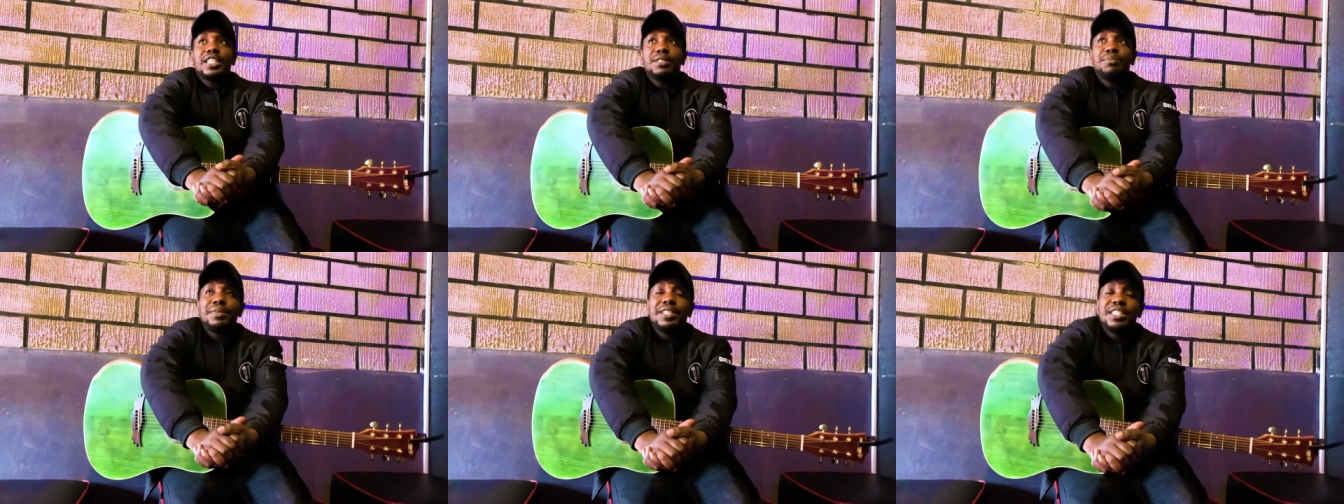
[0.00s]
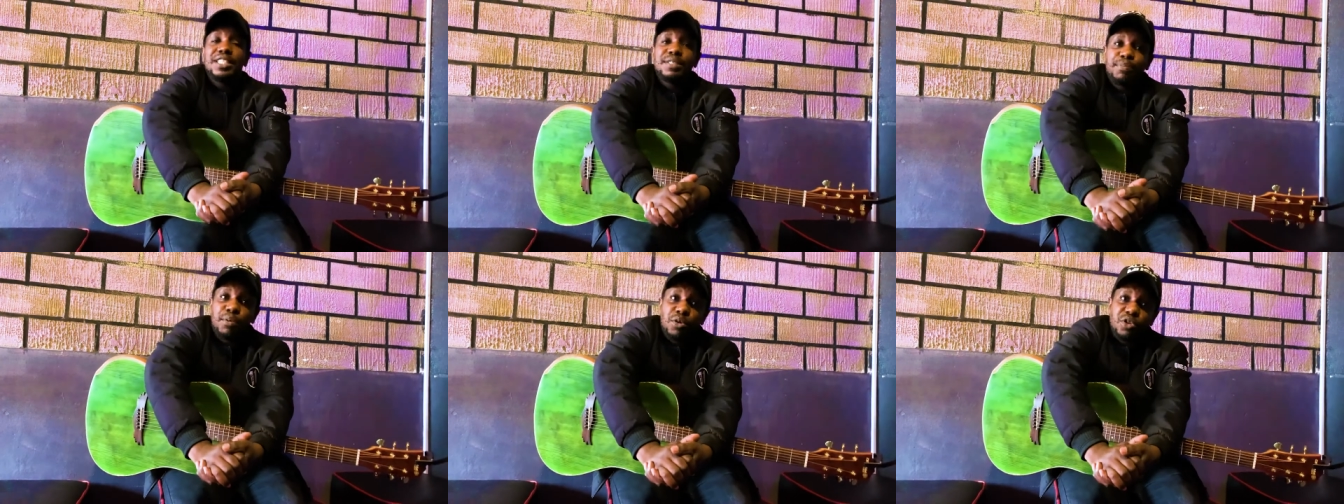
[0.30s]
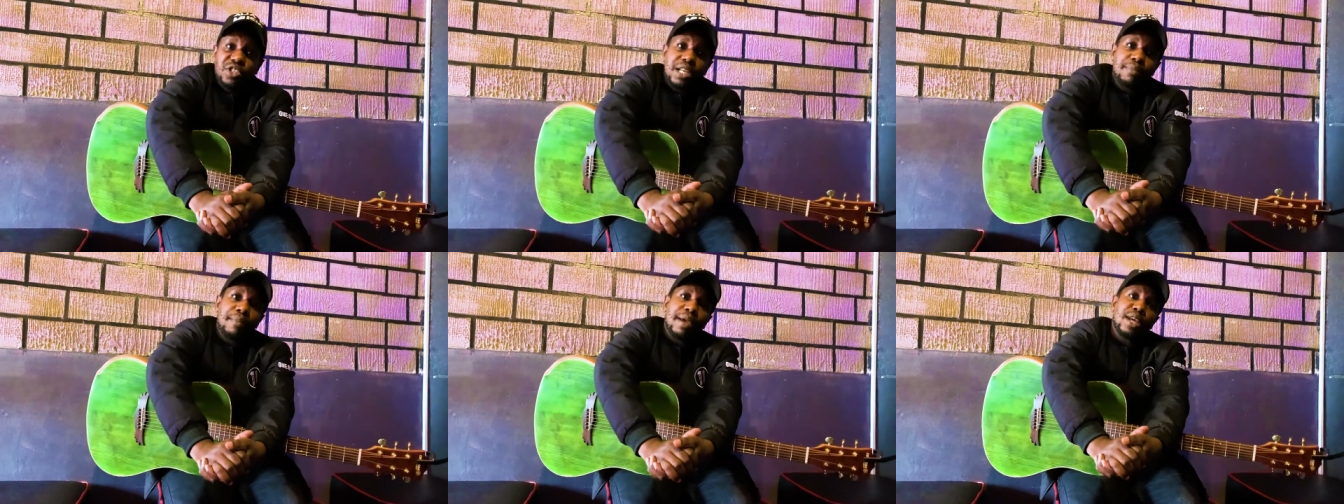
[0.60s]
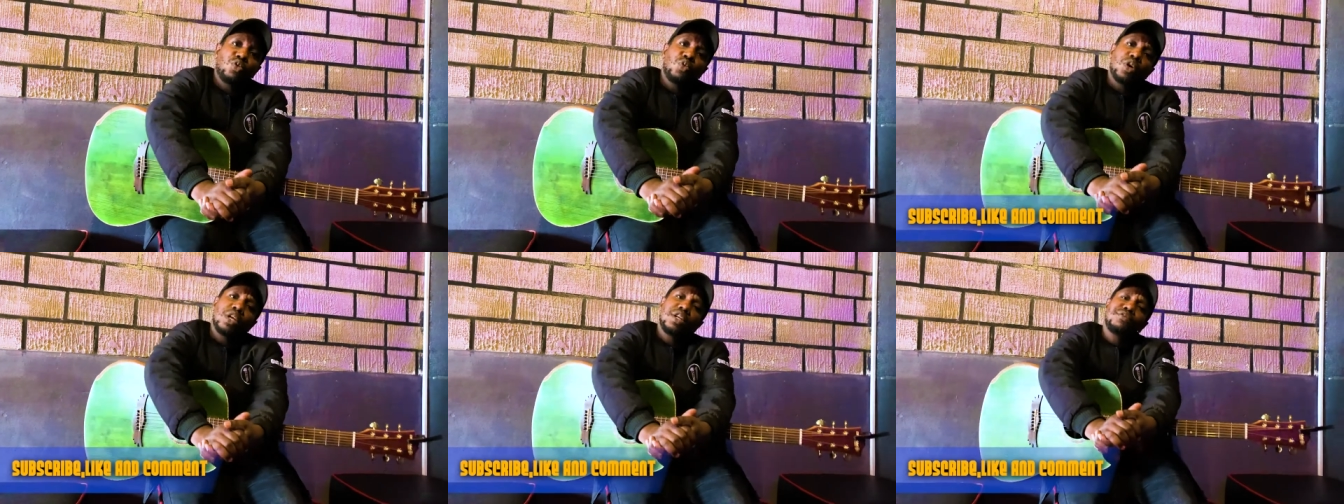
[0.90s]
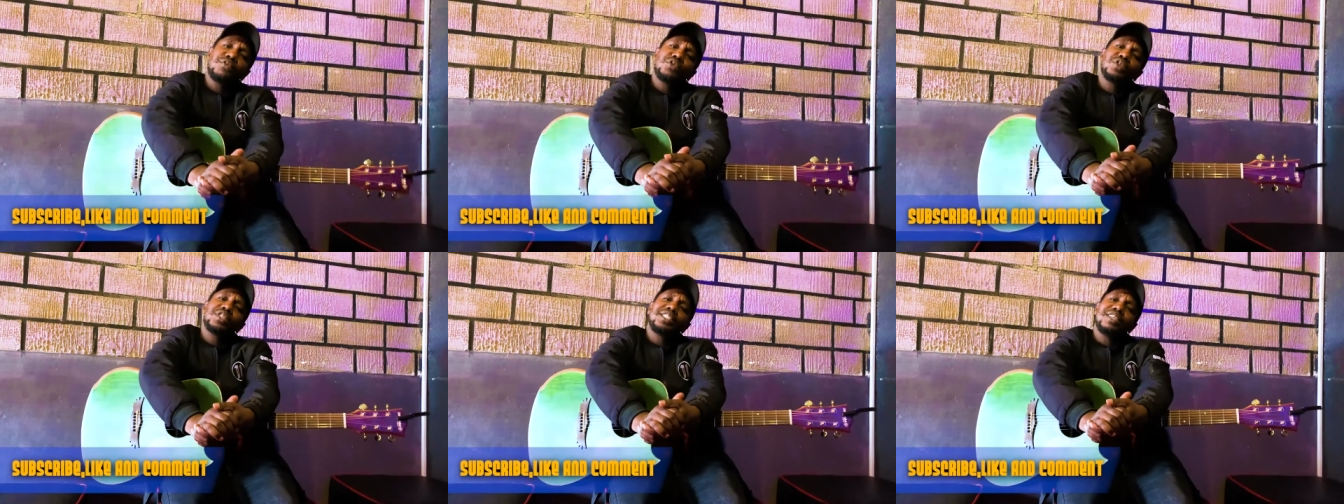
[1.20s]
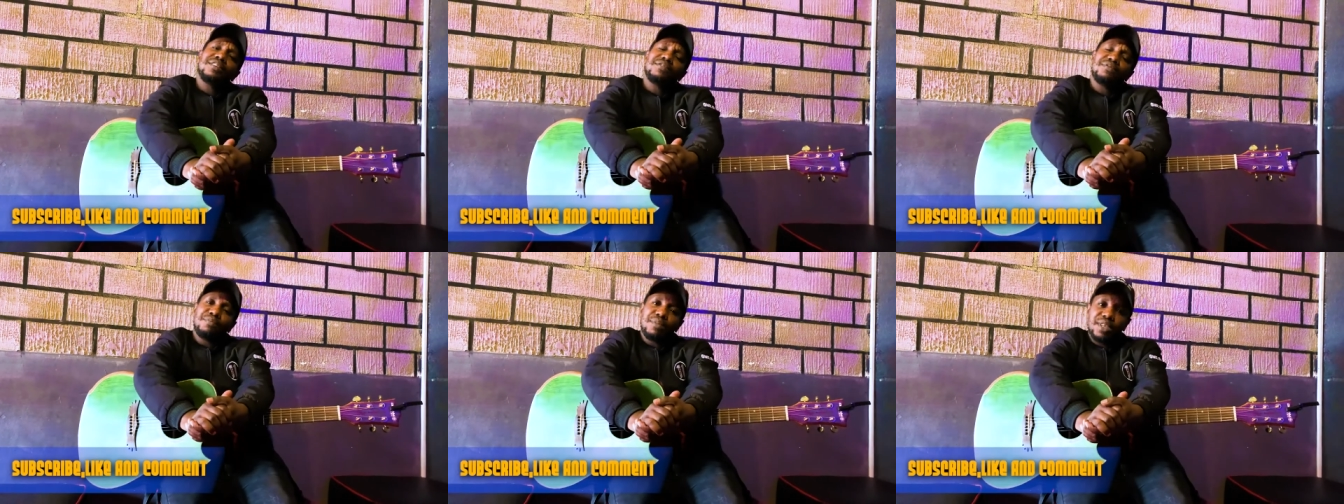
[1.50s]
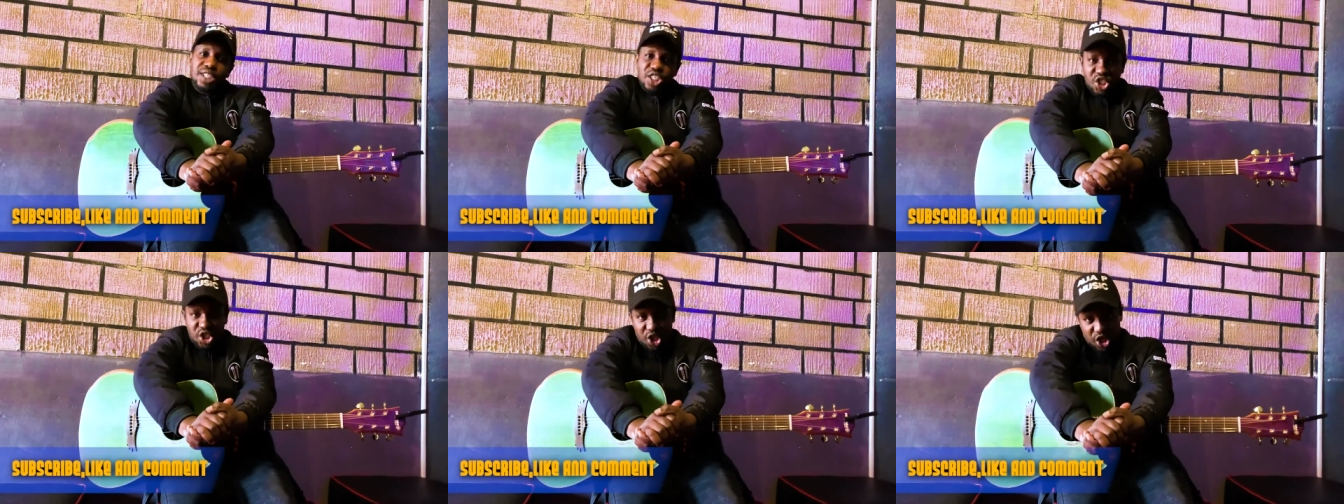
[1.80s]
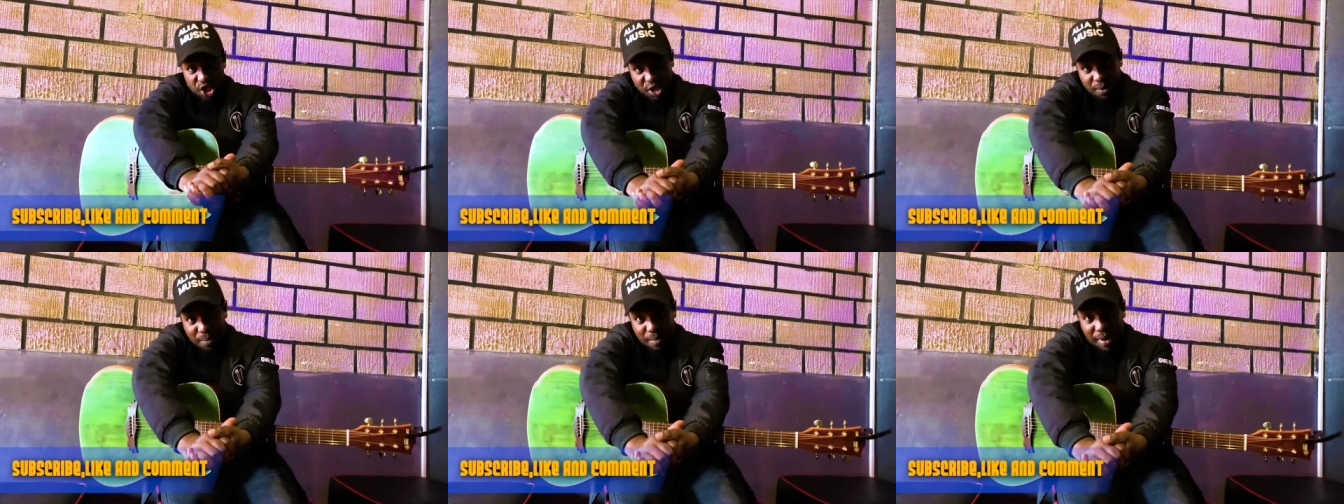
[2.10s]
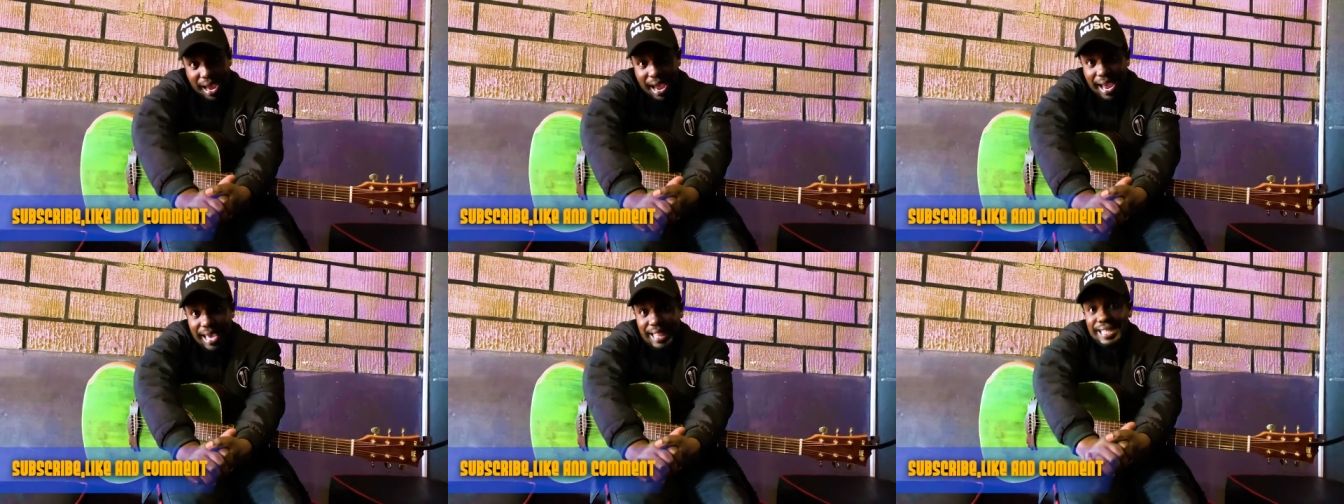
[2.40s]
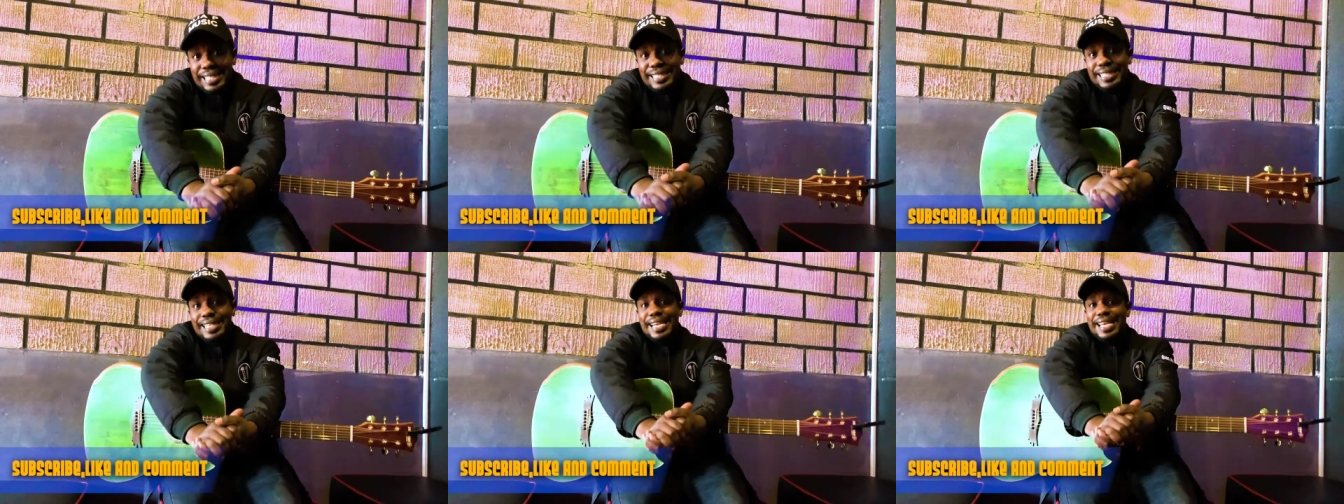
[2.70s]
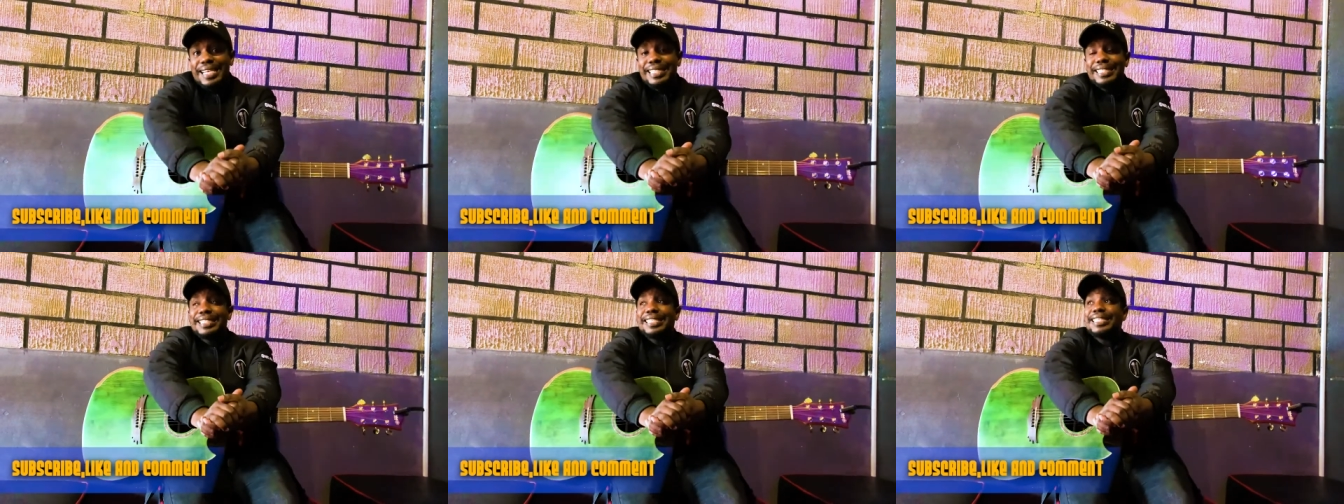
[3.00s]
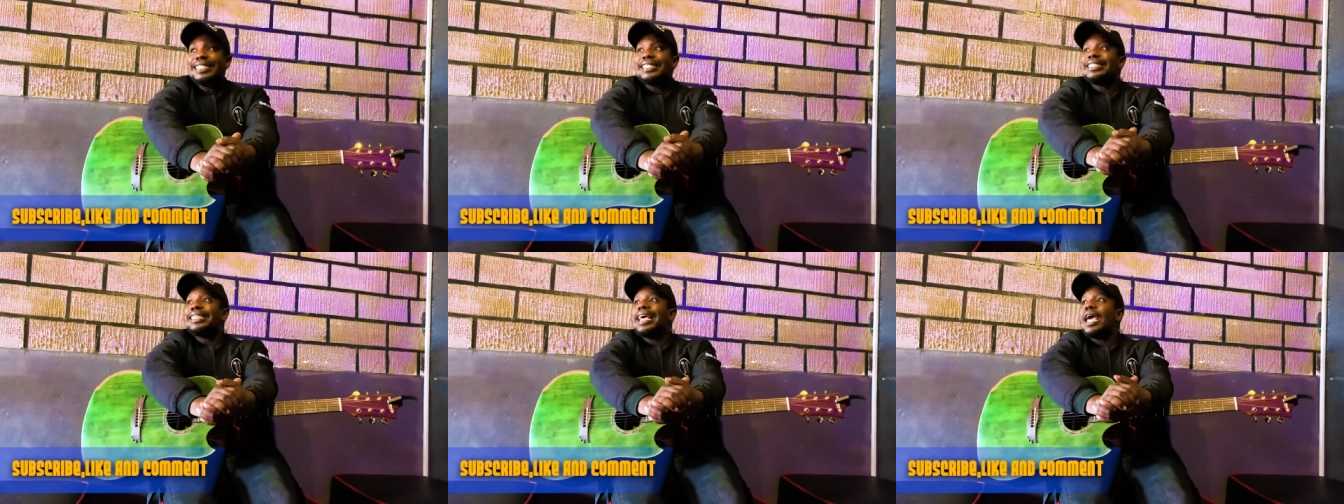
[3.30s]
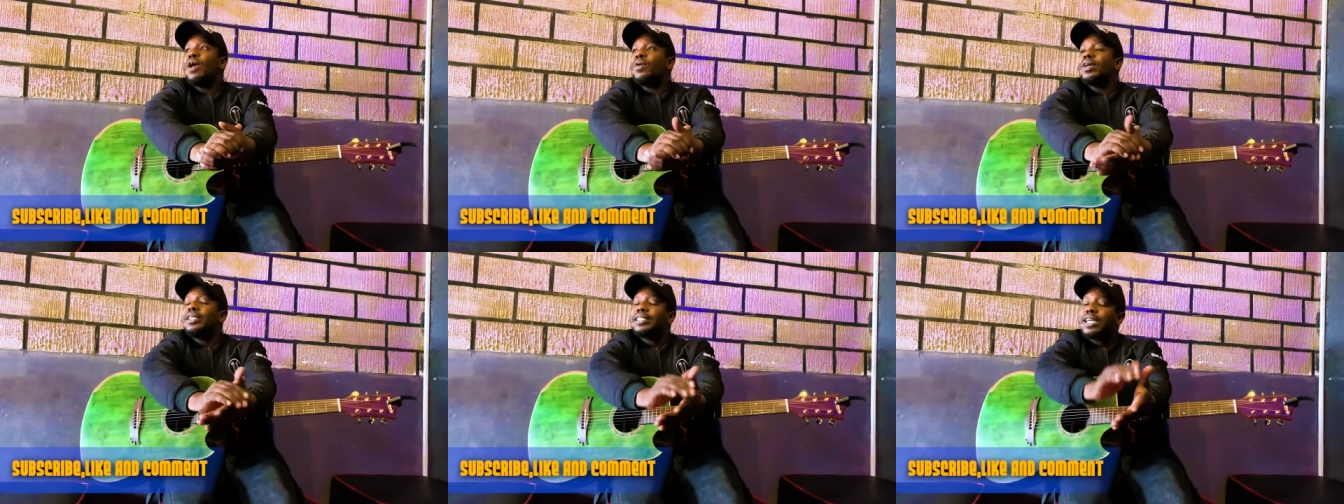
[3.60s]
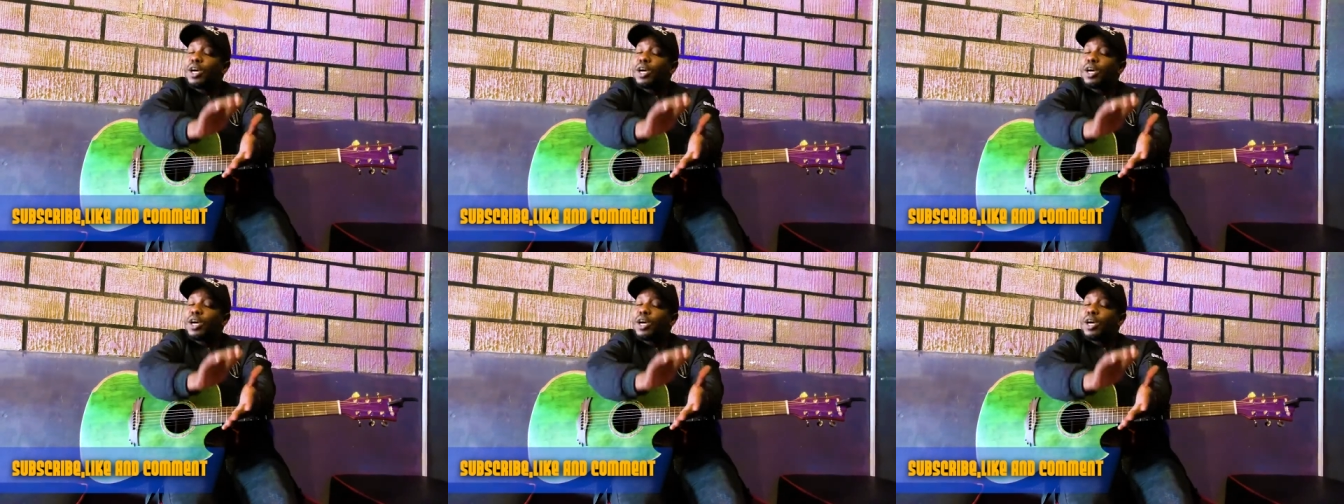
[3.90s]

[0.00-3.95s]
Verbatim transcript: been sponsored by twenty-four seven Media. Behind this lens is director